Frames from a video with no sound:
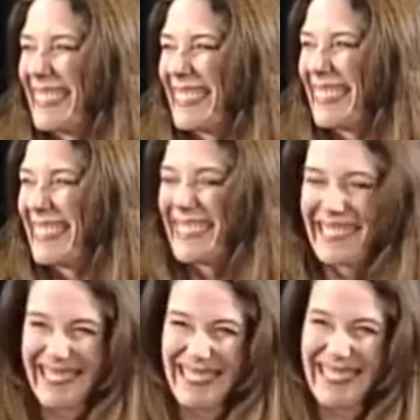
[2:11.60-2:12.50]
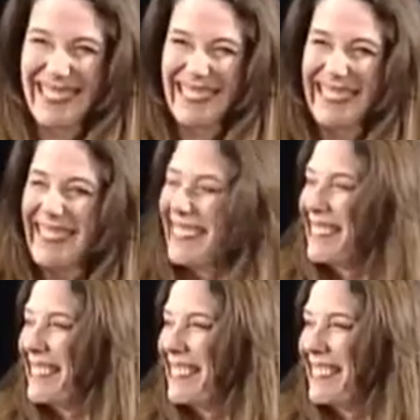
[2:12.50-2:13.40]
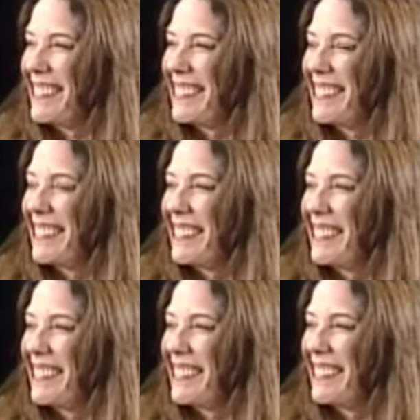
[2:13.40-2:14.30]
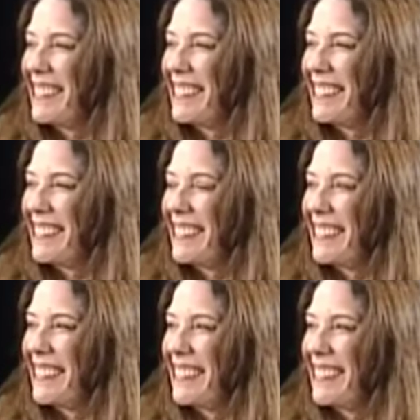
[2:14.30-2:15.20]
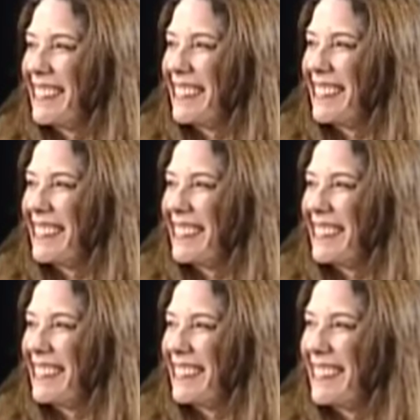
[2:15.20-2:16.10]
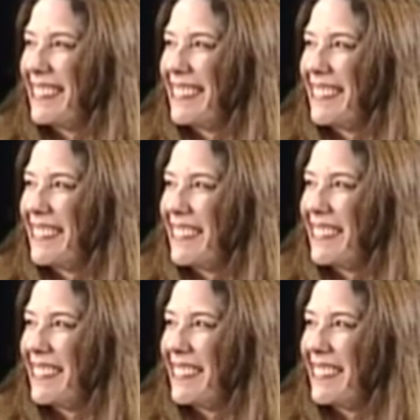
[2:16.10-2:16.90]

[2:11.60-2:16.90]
[no speech]